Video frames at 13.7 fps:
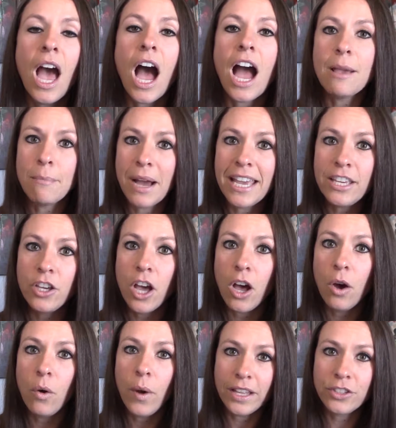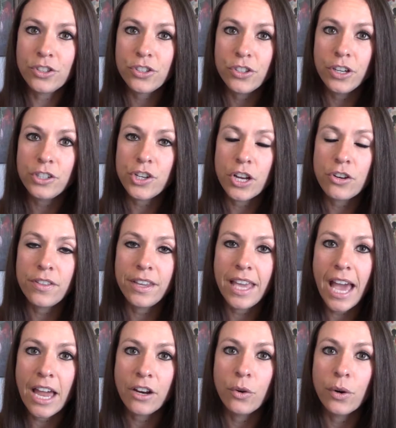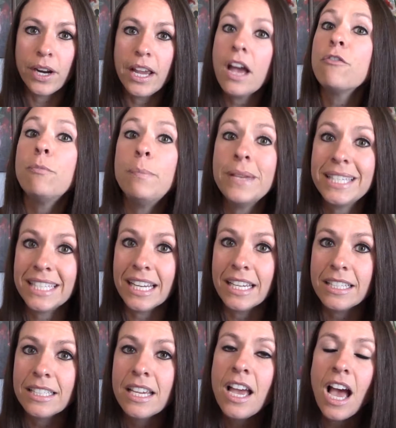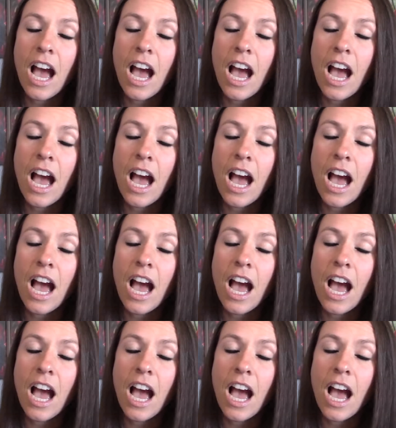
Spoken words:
I might go and search under the category of business.